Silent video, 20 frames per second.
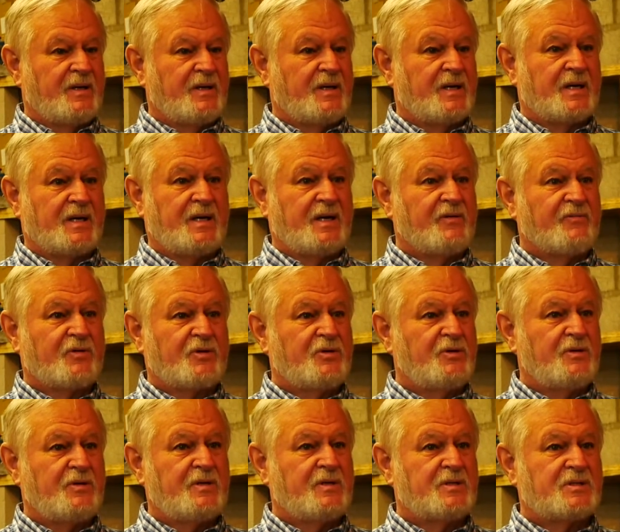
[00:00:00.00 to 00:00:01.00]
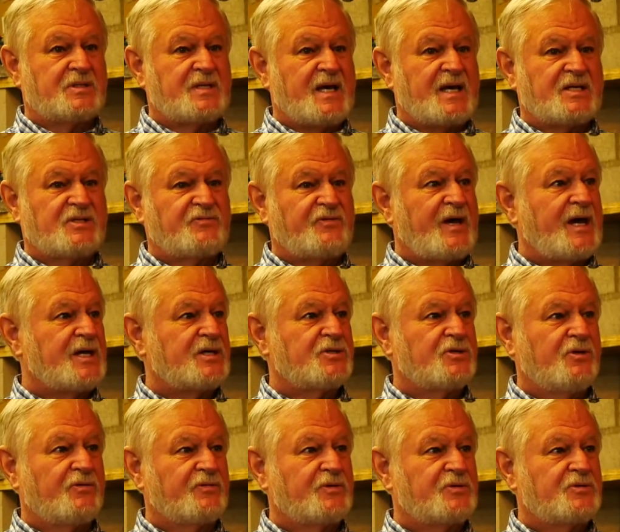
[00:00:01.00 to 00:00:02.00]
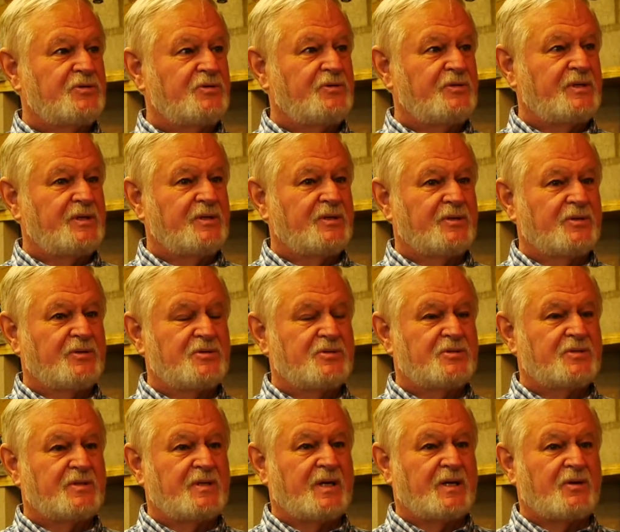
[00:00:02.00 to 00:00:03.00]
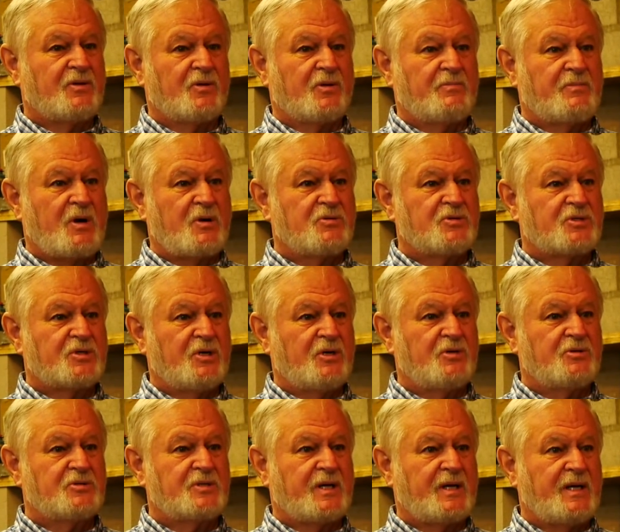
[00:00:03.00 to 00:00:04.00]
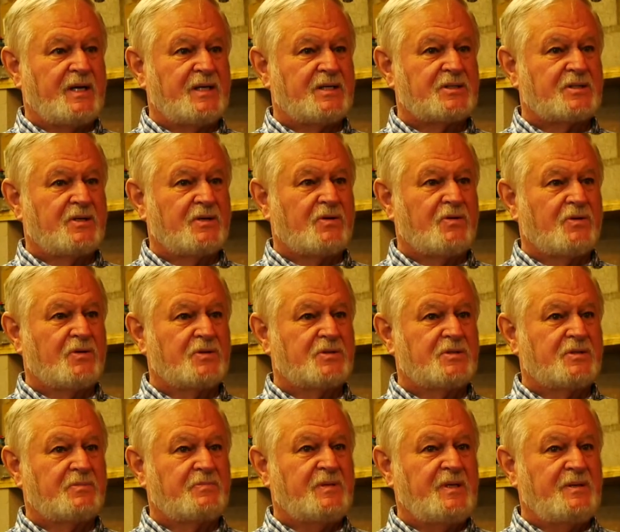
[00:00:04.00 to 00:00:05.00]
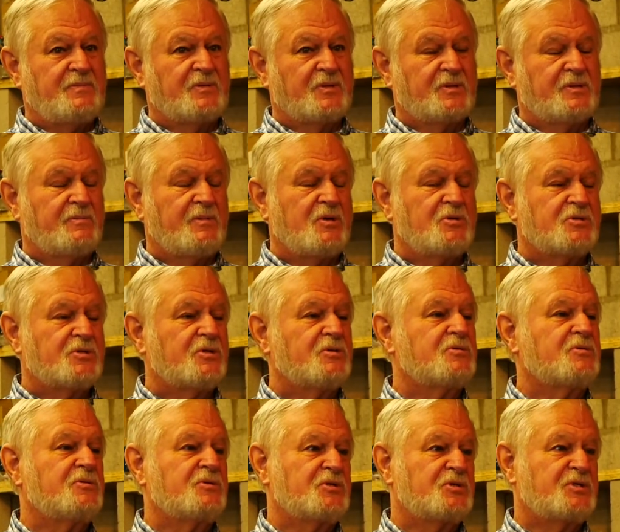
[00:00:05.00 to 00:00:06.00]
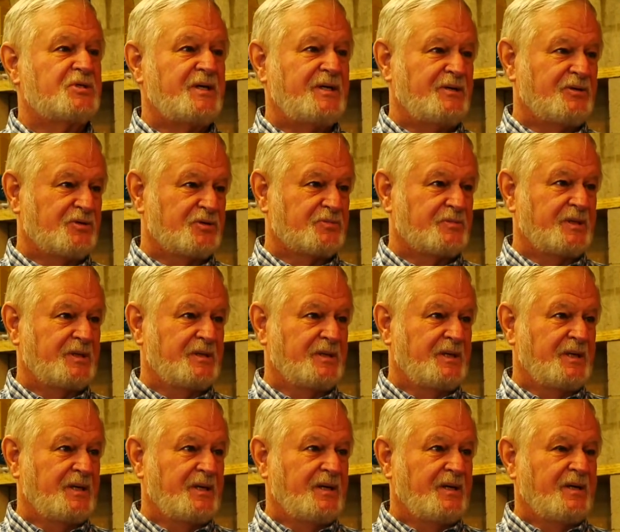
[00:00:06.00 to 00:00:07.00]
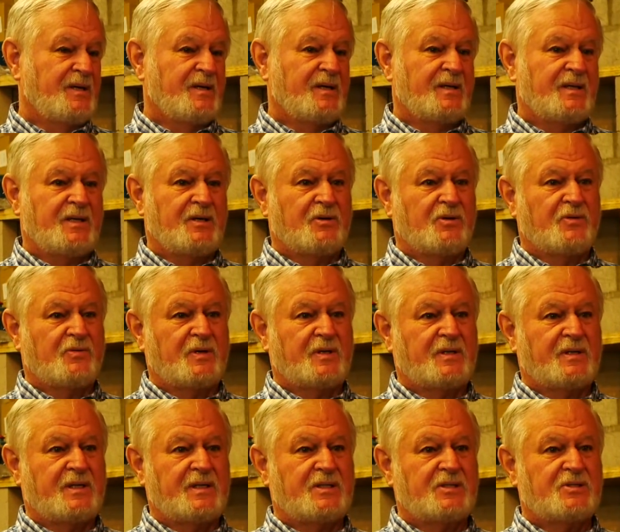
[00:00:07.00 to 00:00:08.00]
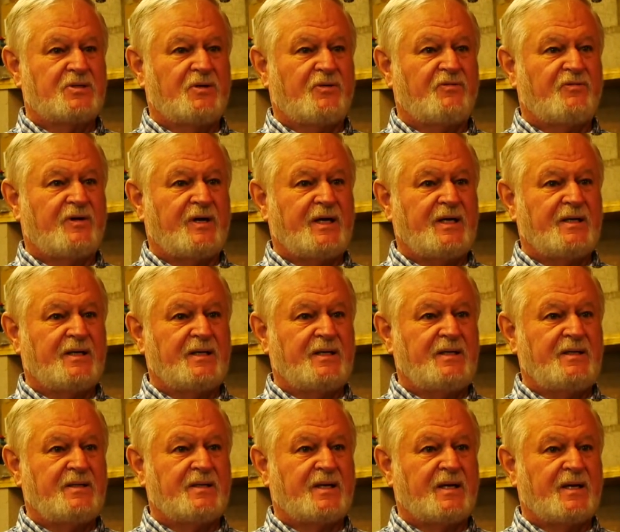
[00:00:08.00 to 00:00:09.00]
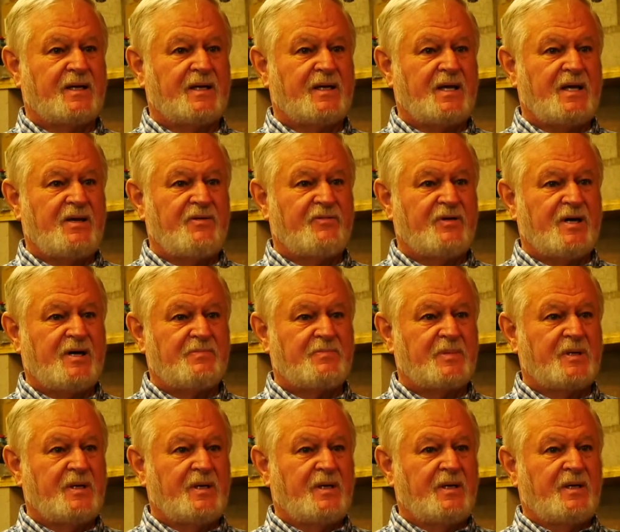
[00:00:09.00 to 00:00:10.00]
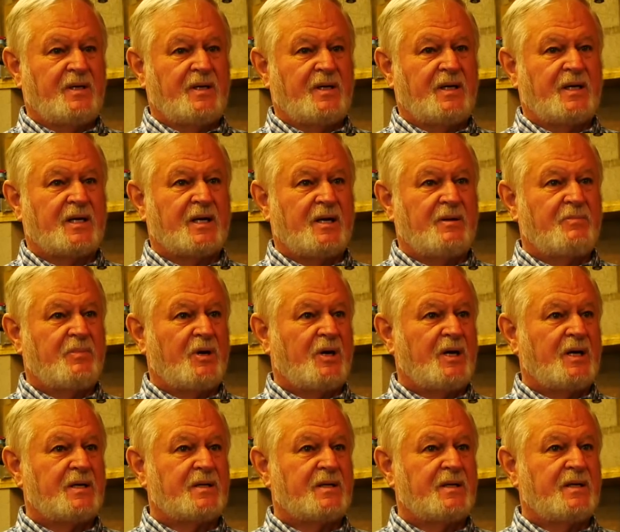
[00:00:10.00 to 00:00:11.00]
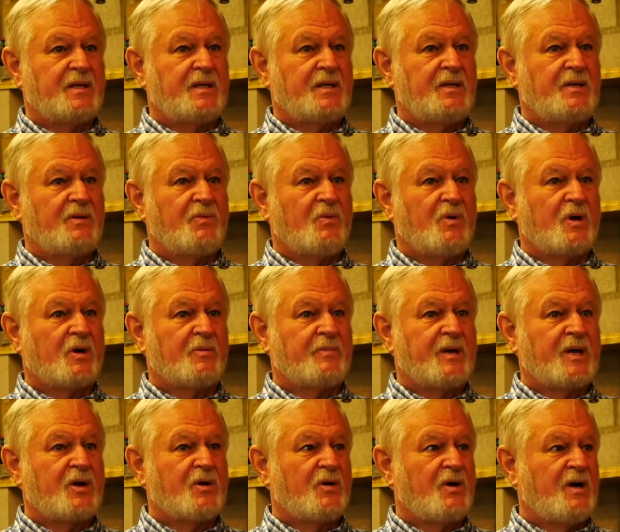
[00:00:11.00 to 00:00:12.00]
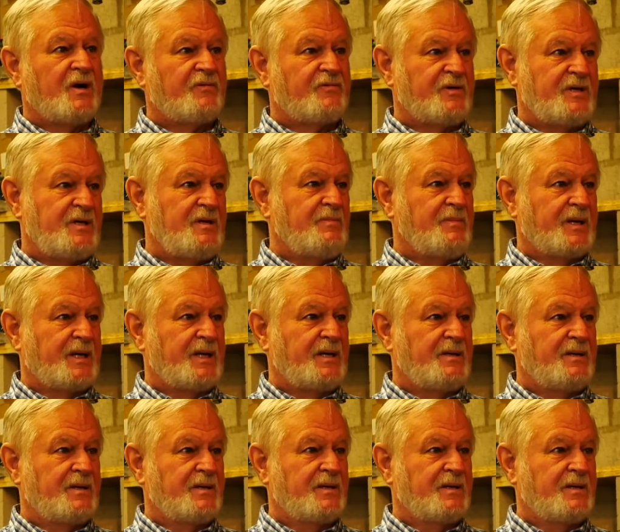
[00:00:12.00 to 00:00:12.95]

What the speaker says: And I never could get satisfaction over 2 years. And I'd go to boat shows and ask, and of course the people at the boat shows are just salesmen, mm-hmm. and they don't know anything. So finally I gave up and I bought a Watermaker off eBay